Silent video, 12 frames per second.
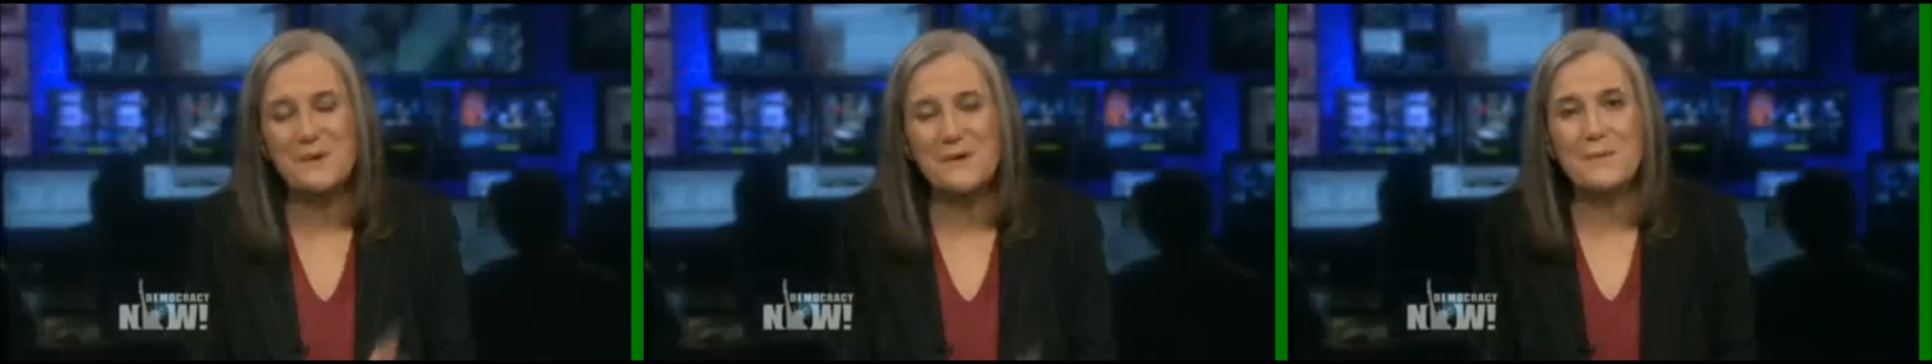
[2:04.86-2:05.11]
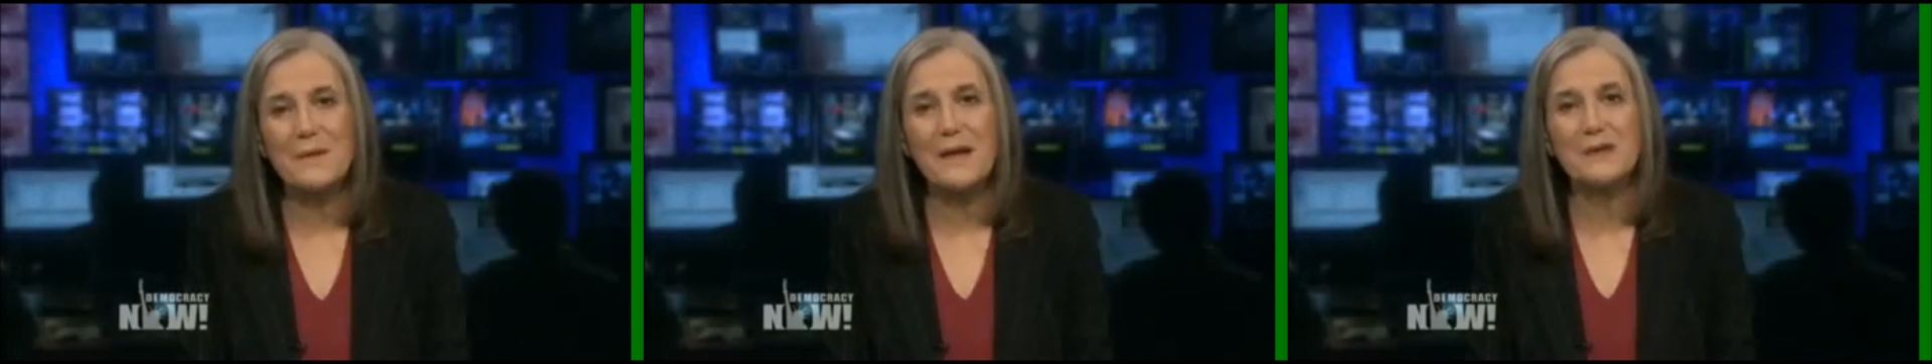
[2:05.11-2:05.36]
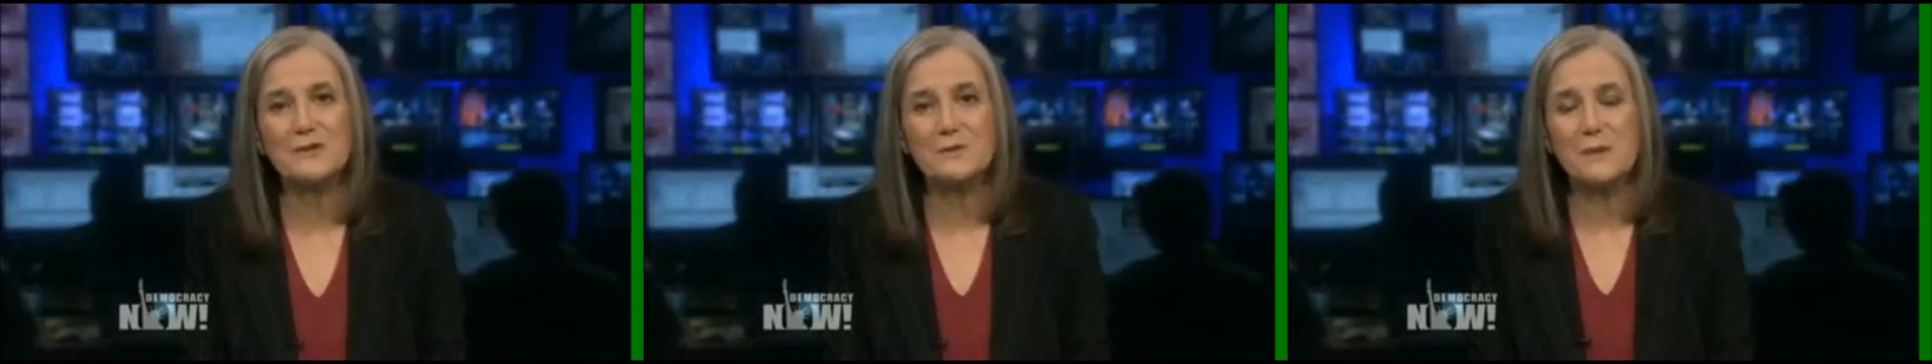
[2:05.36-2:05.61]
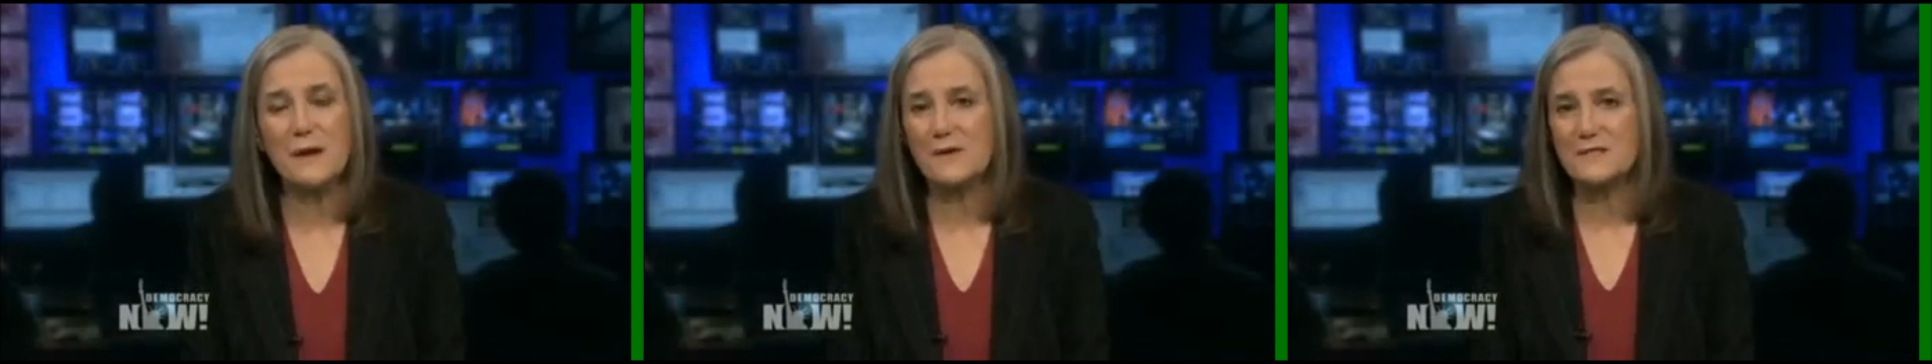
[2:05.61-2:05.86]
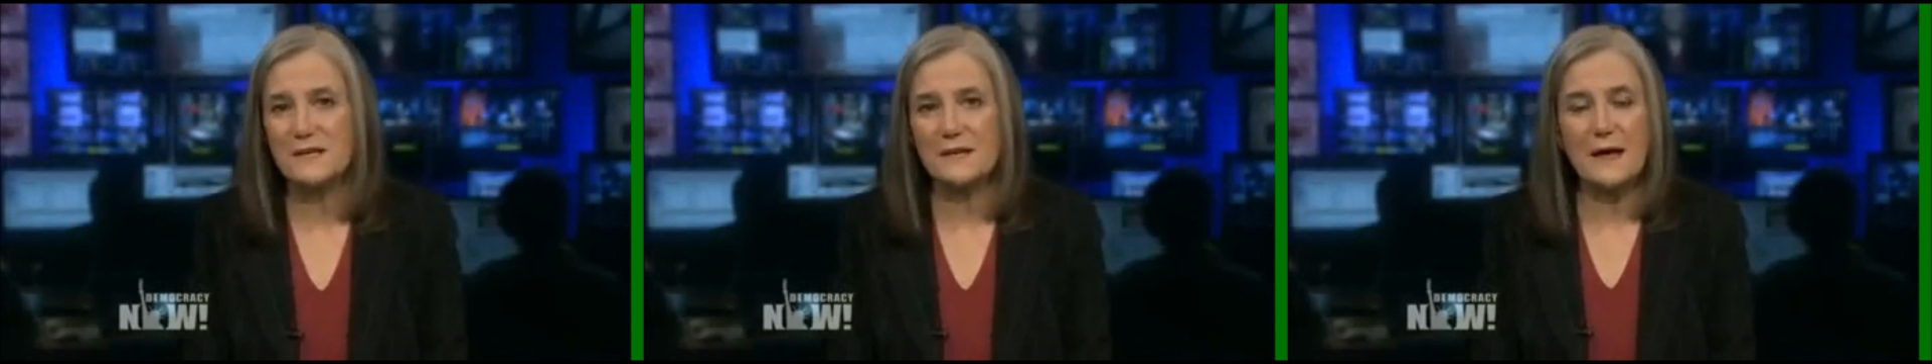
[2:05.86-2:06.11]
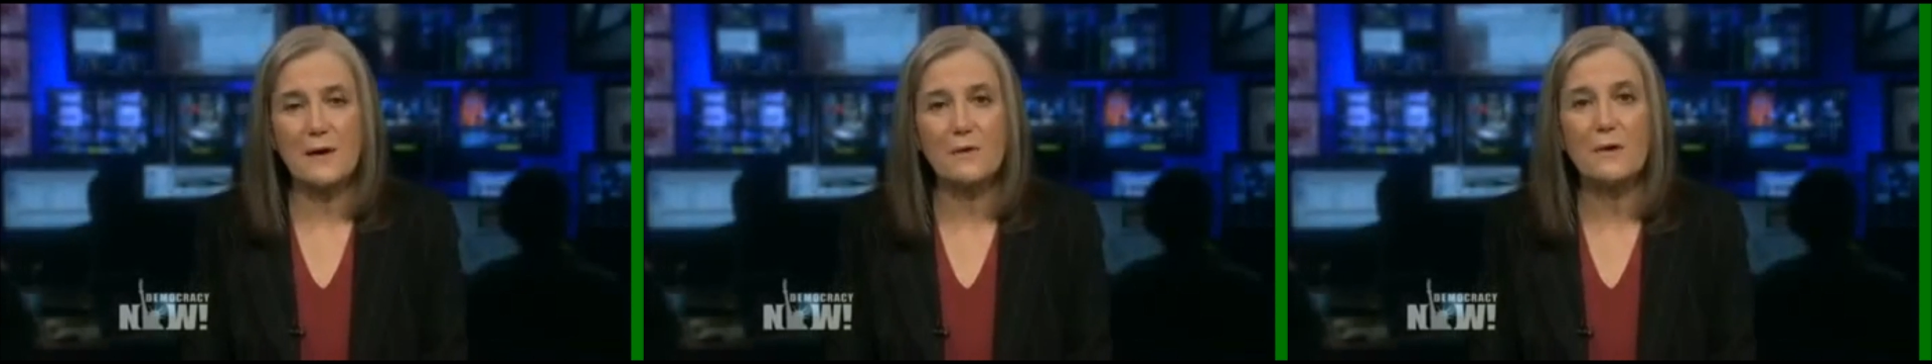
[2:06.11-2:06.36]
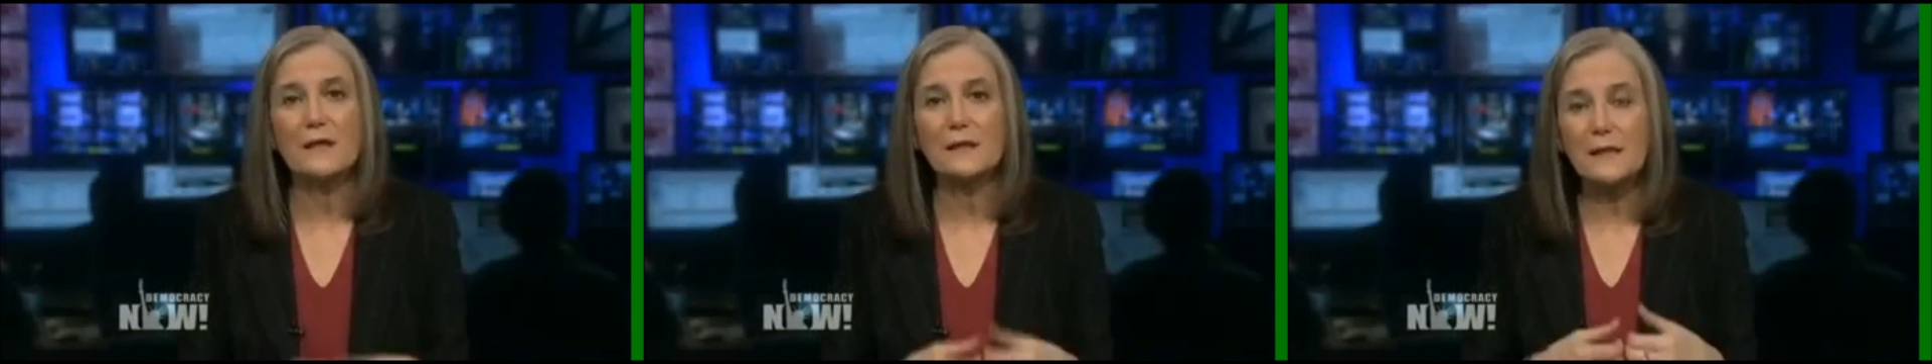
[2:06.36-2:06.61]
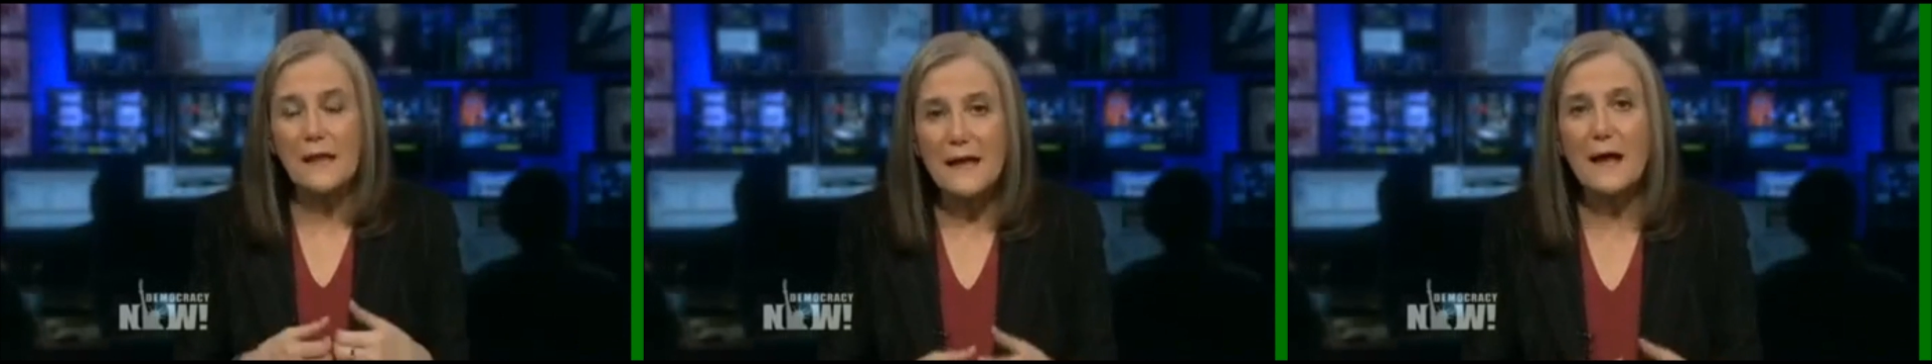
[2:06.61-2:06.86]
welcome back to Democracy Now!
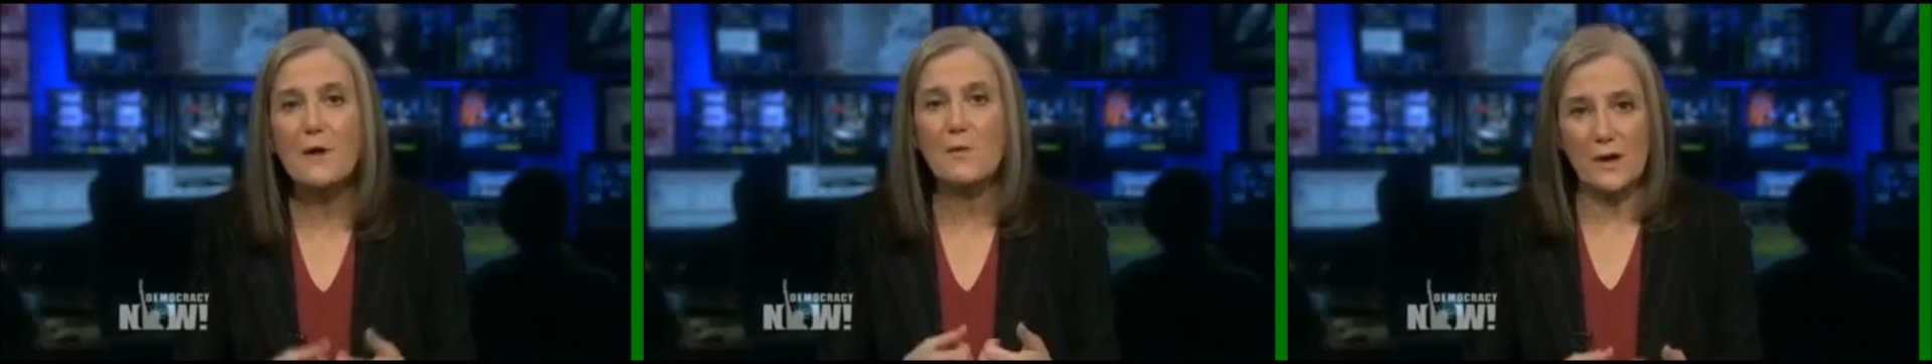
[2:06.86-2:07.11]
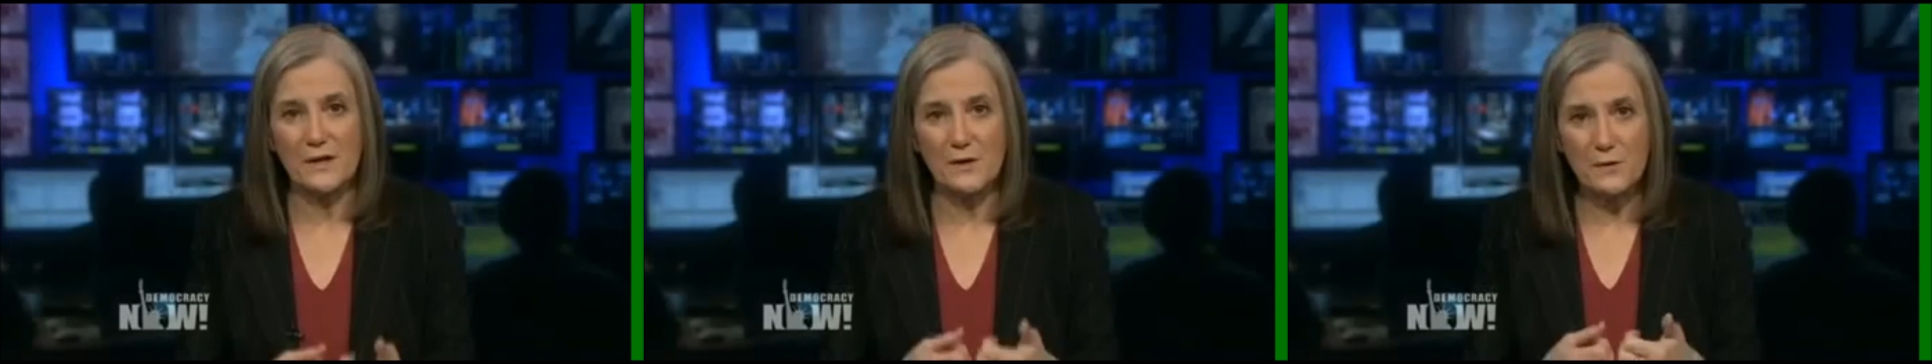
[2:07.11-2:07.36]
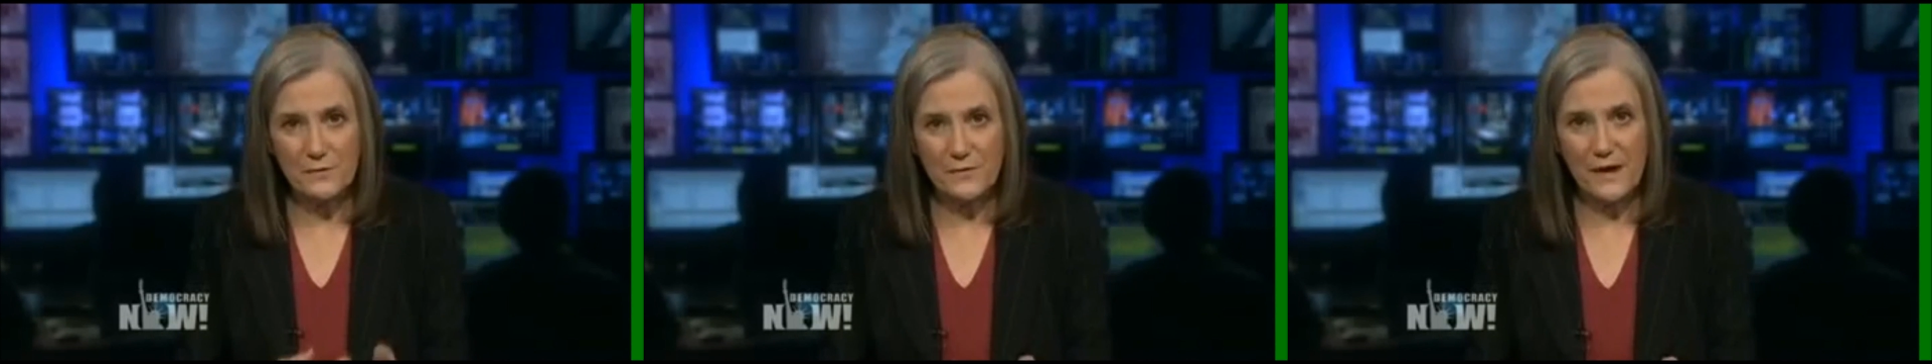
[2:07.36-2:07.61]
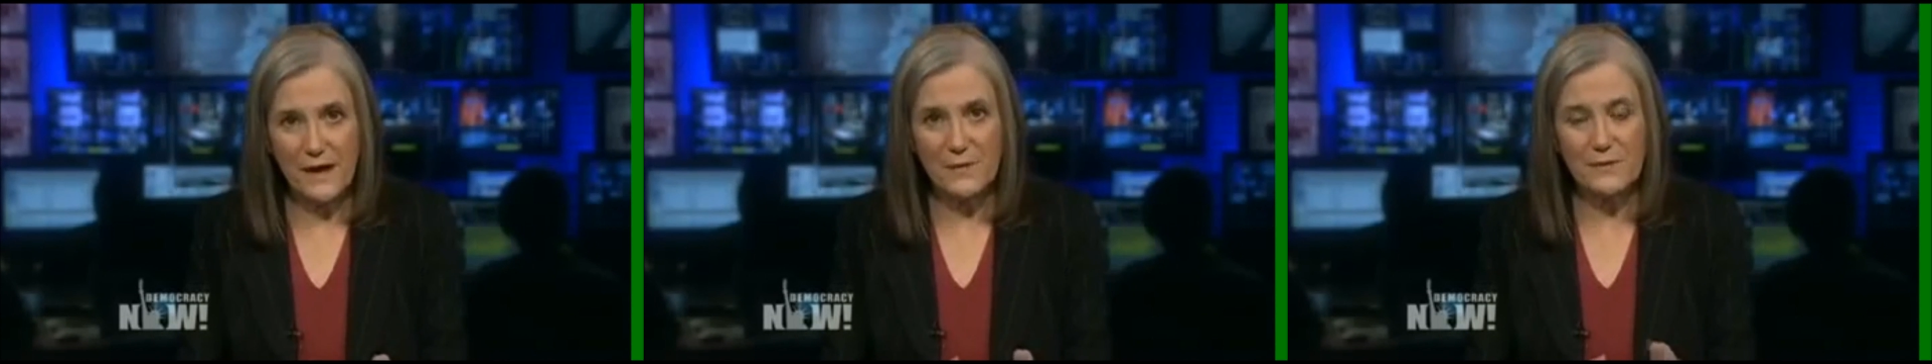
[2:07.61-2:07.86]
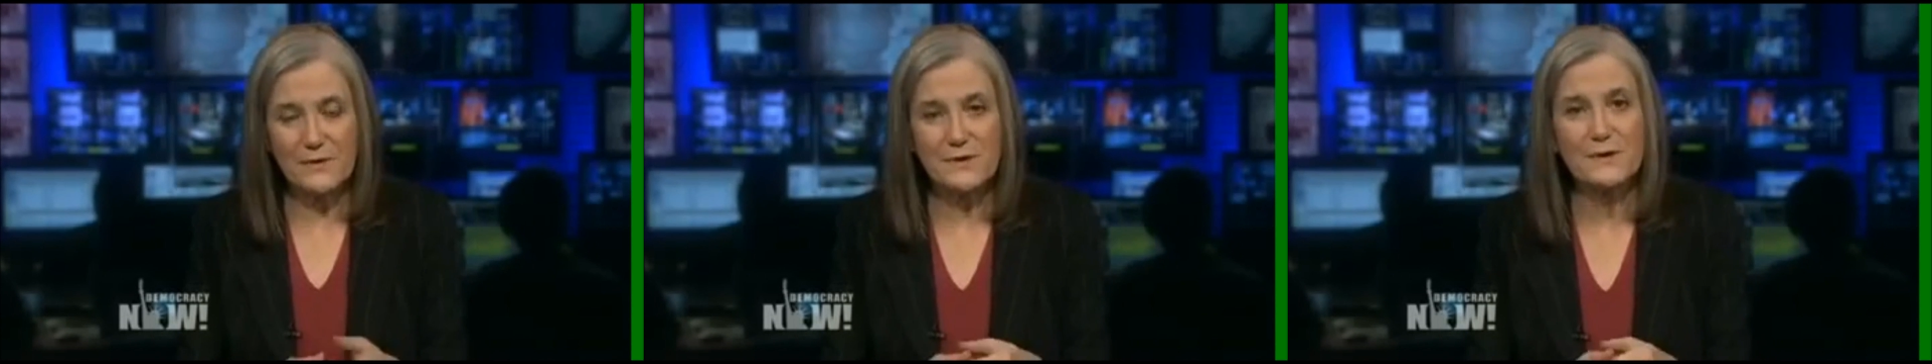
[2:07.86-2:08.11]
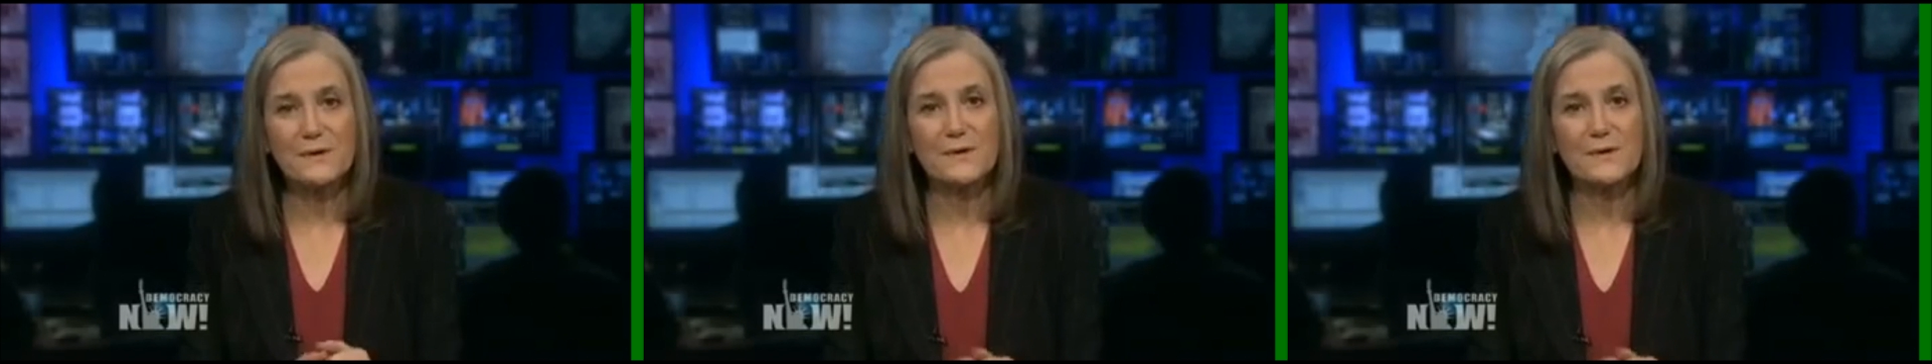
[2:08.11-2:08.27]
Lay out what you've found.